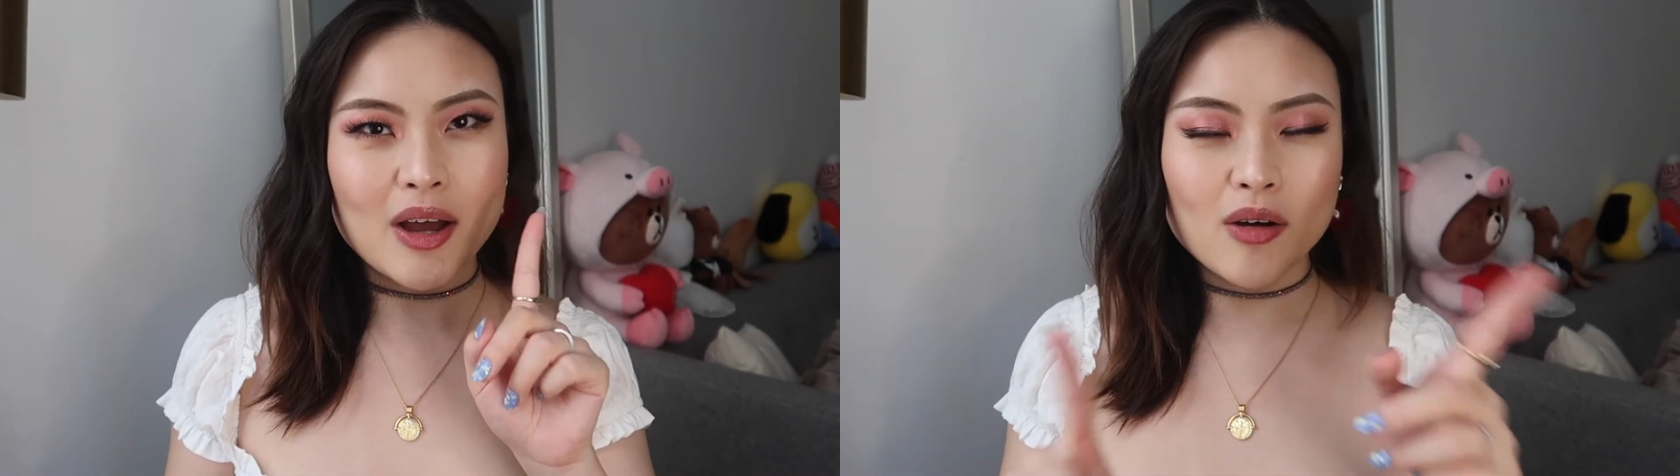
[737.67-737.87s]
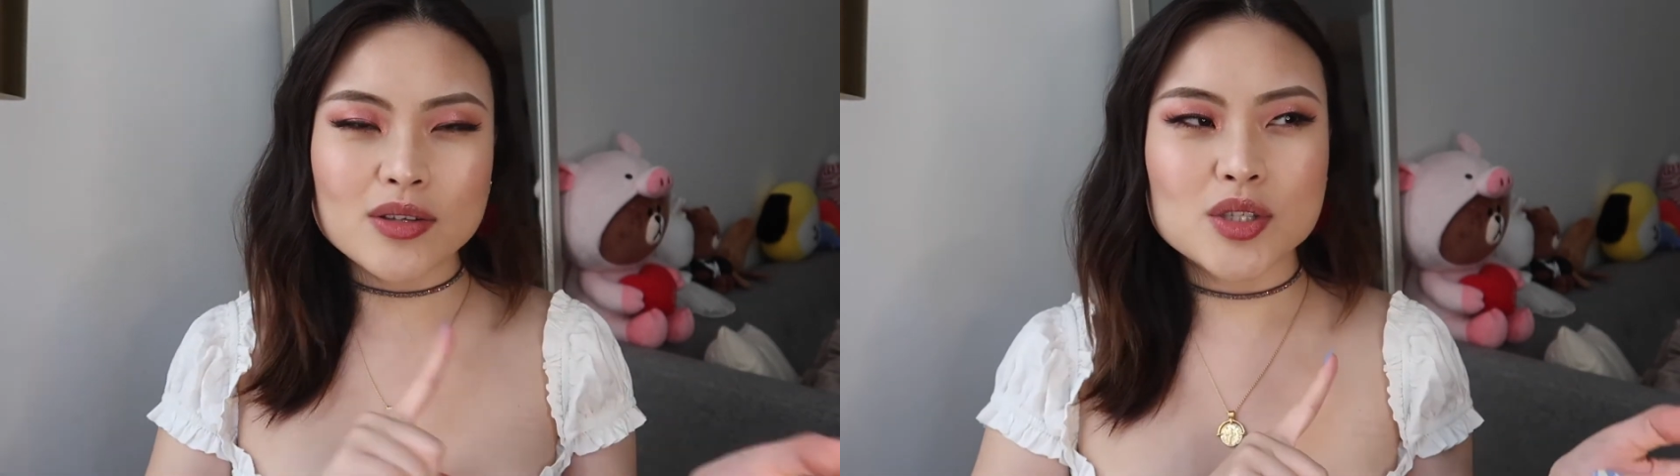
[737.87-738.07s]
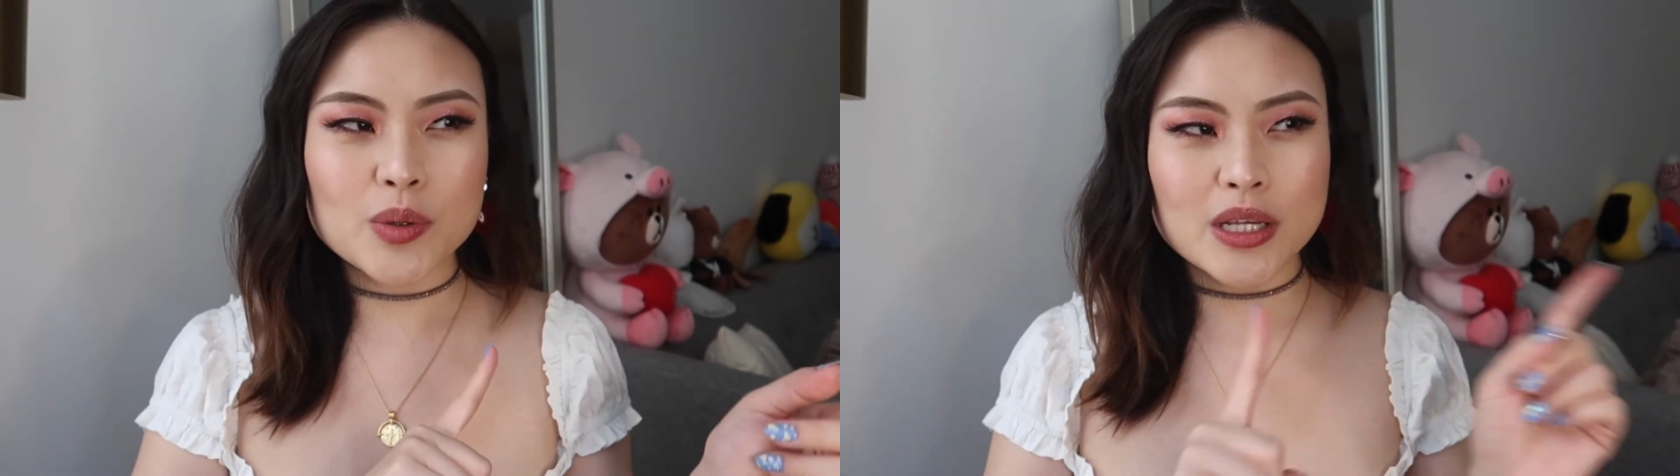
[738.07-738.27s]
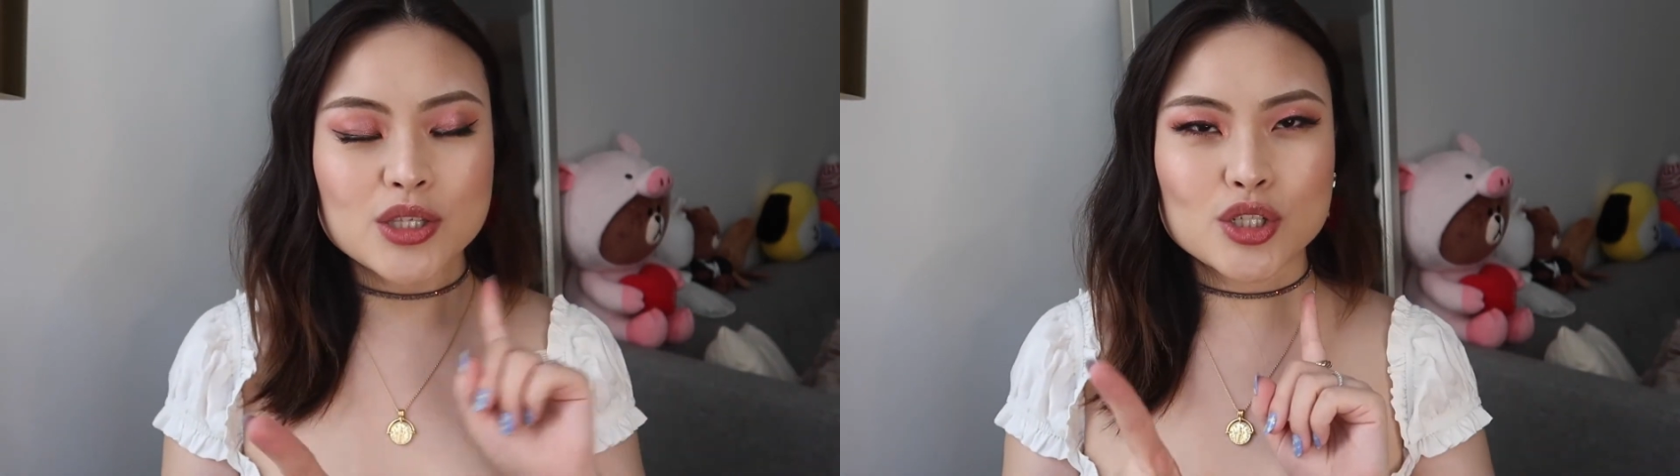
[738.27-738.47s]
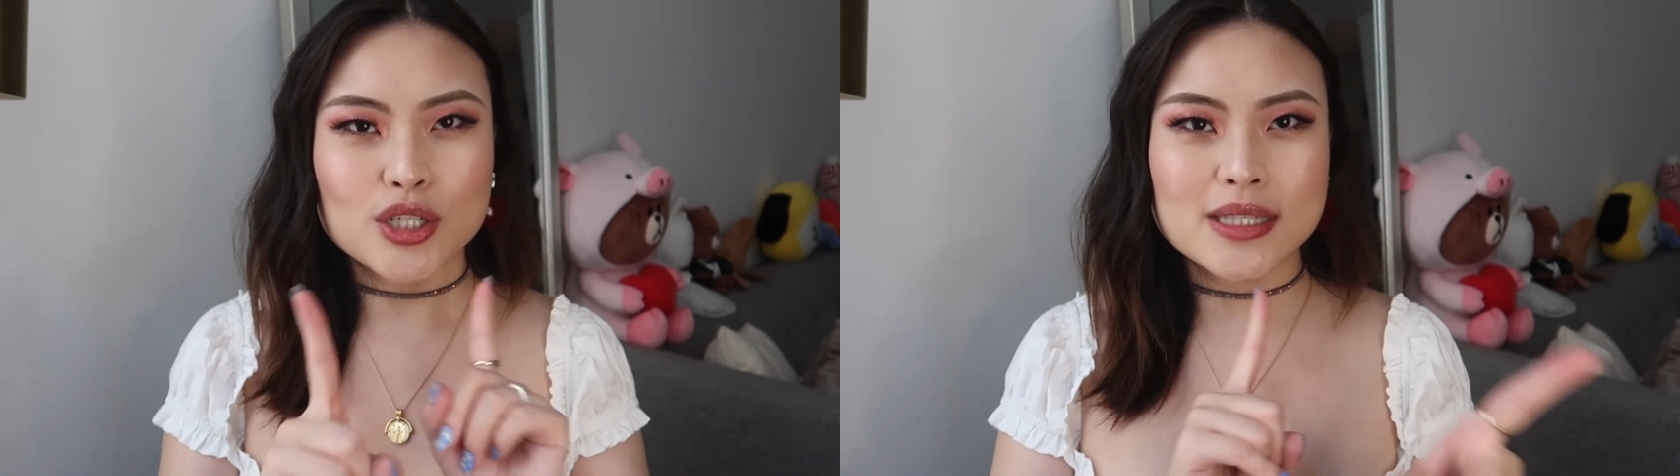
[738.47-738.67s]
also
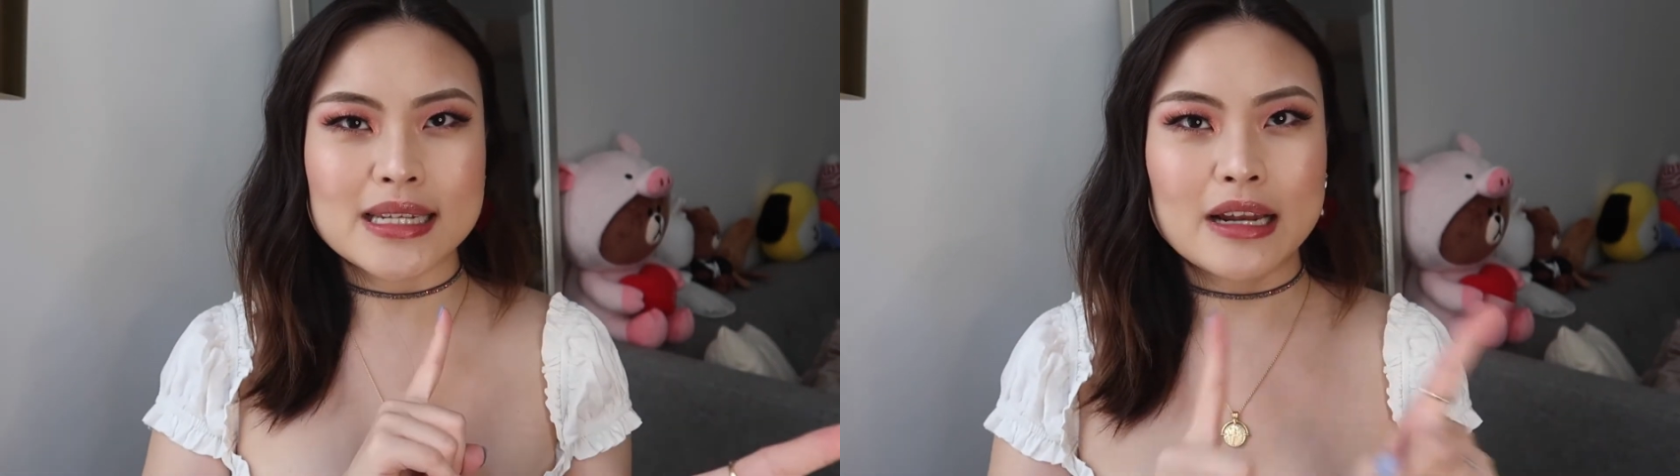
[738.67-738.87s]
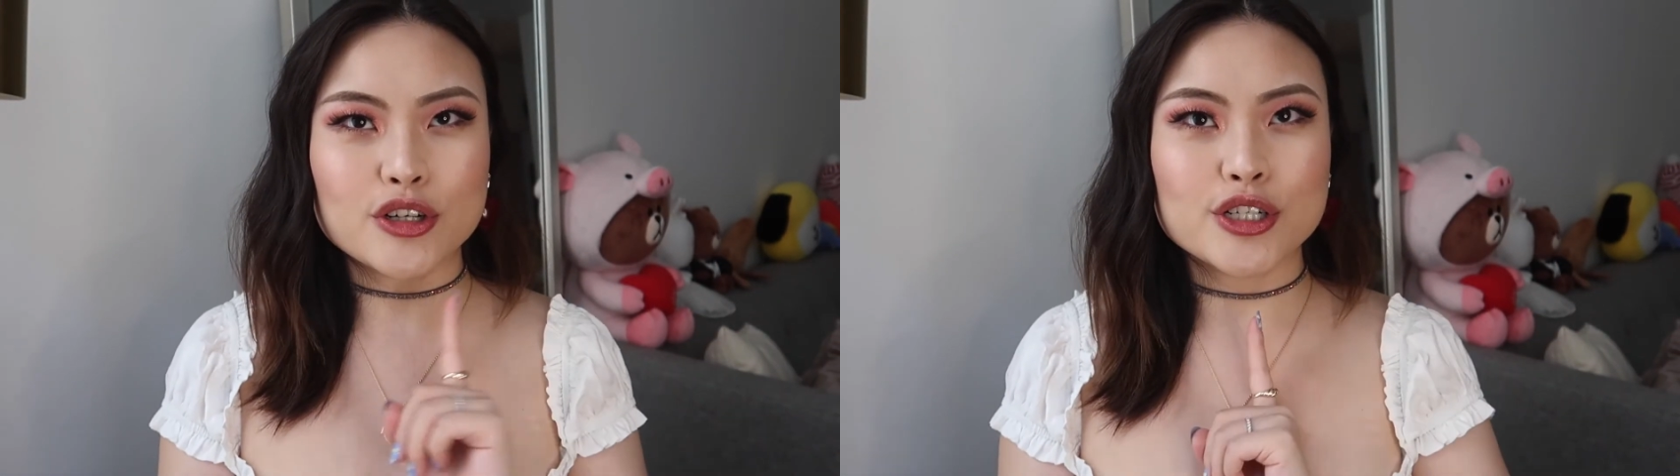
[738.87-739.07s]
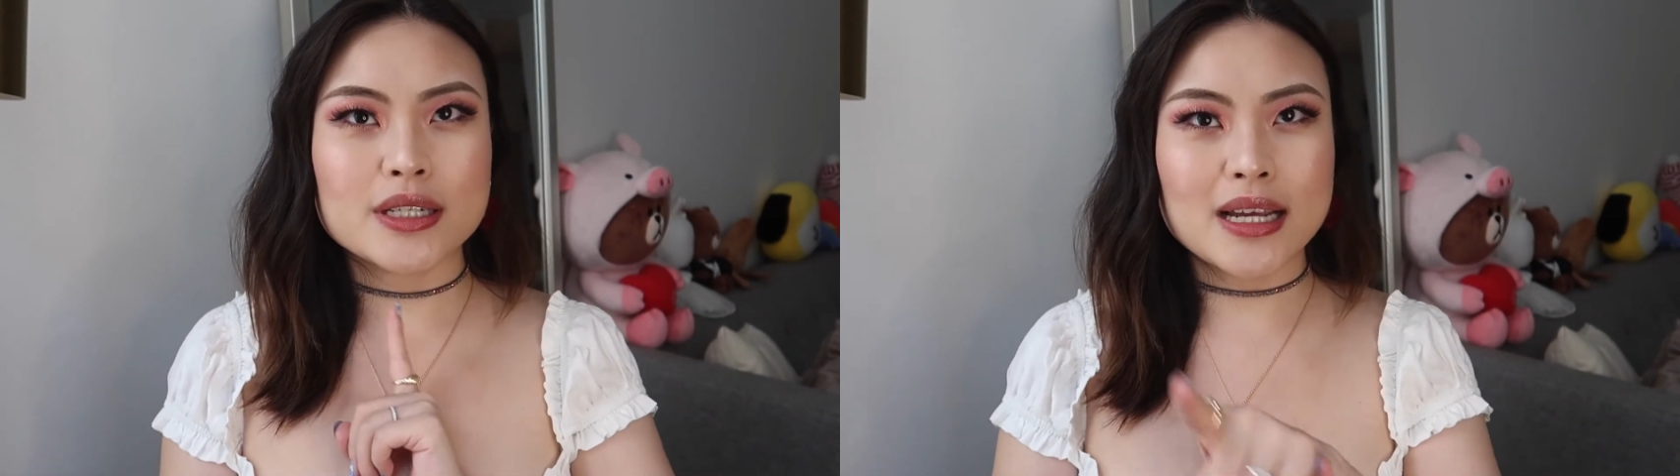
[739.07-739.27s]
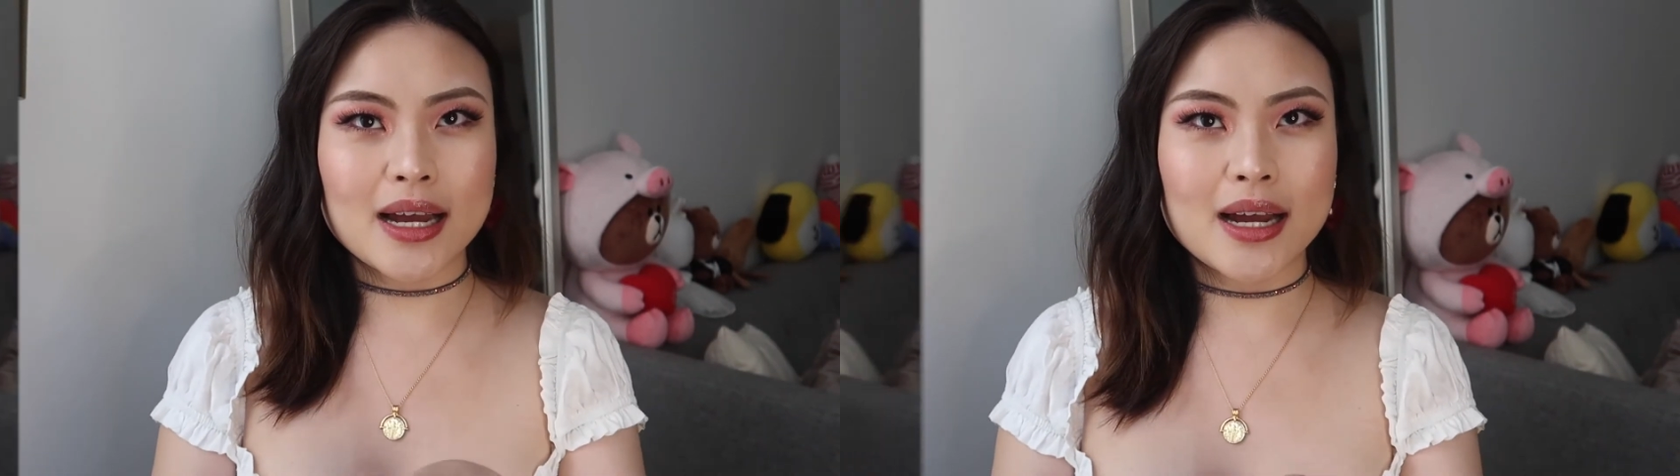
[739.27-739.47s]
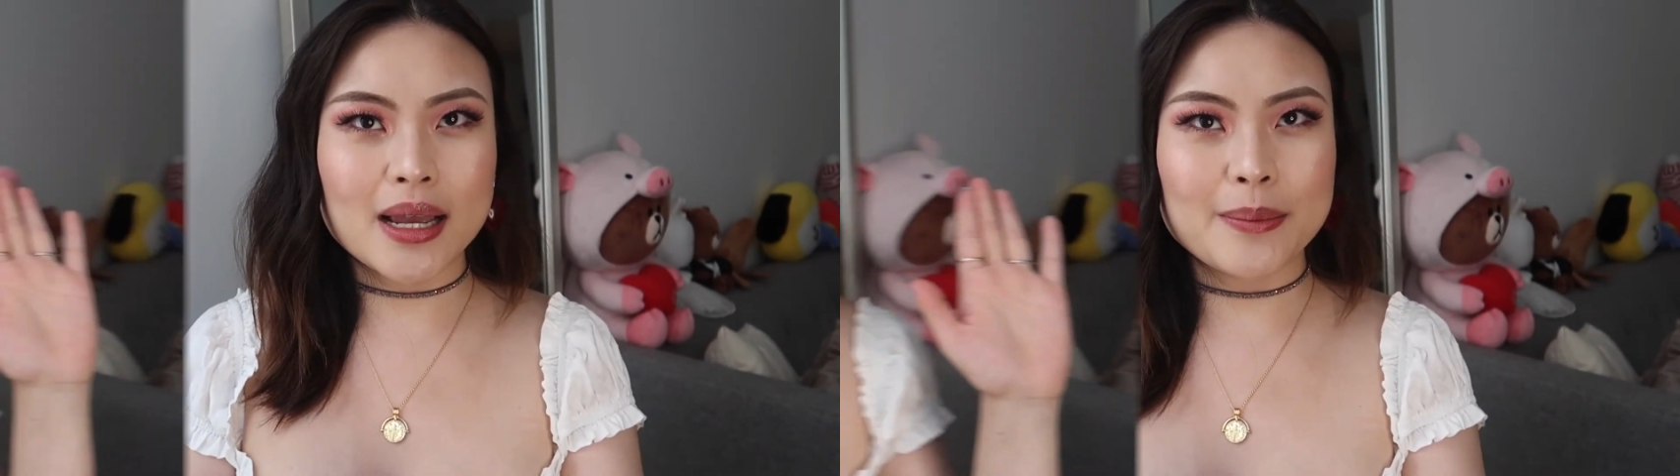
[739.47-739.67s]
Eastern Standard
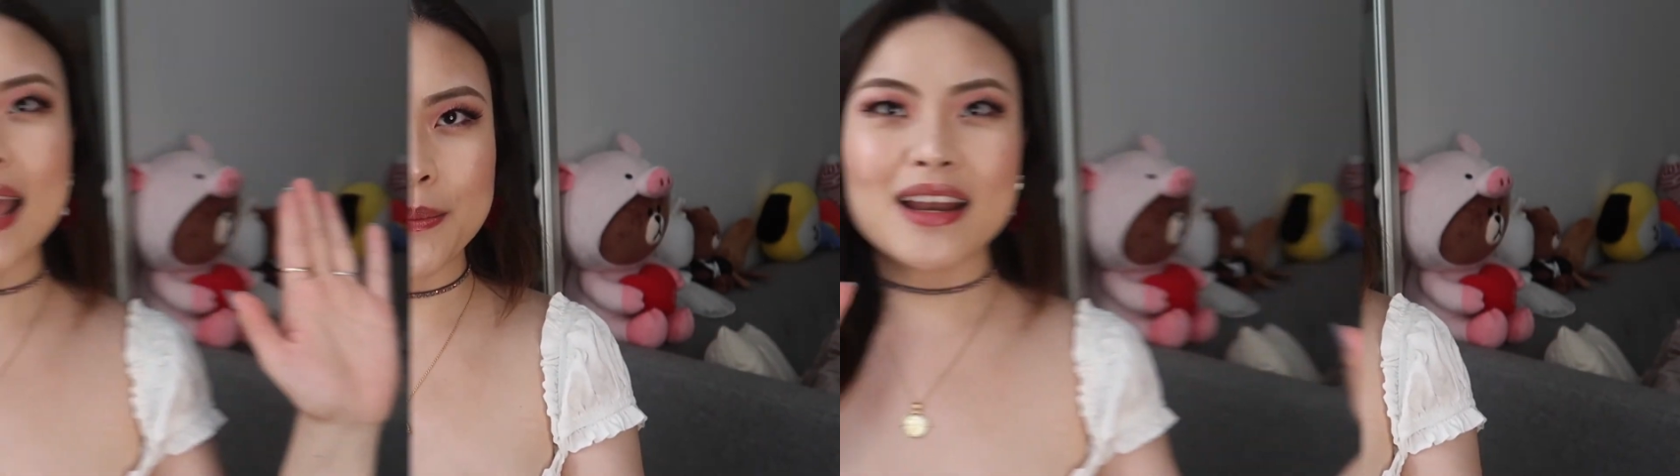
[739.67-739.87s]
Time.